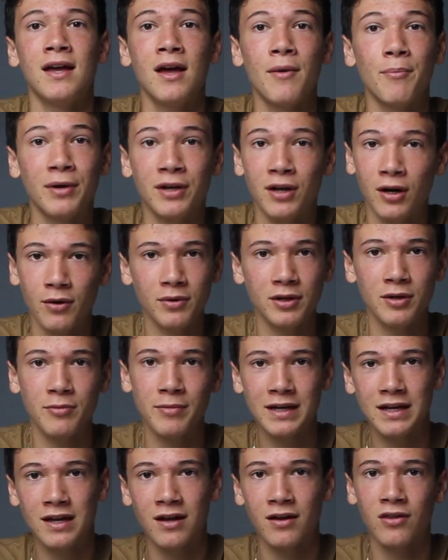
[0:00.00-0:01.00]
But not when you're
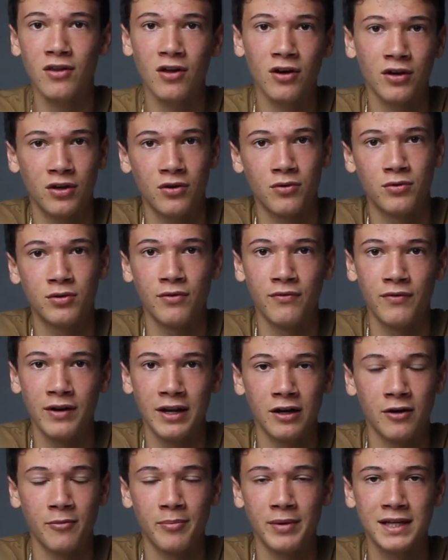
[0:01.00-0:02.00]
making a long YouTube
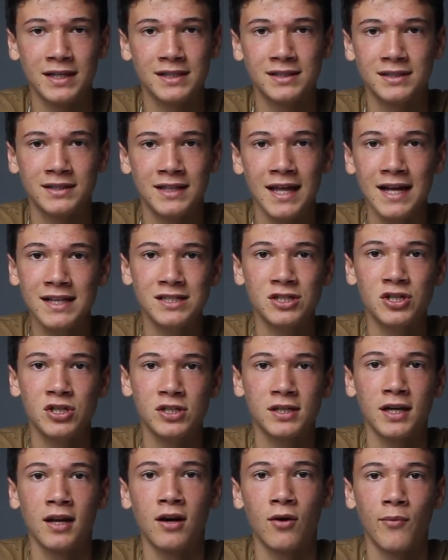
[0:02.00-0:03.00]
video because that's
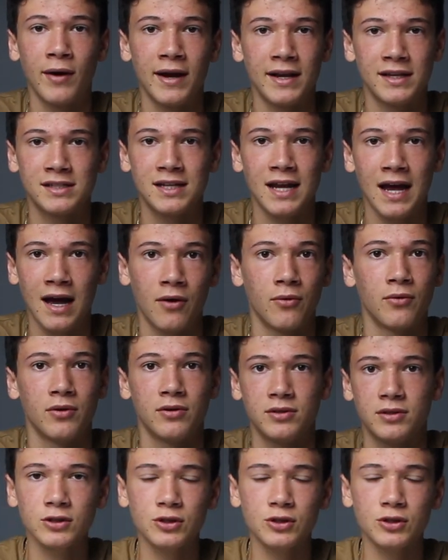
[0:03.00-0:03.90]
just gonna waste hours.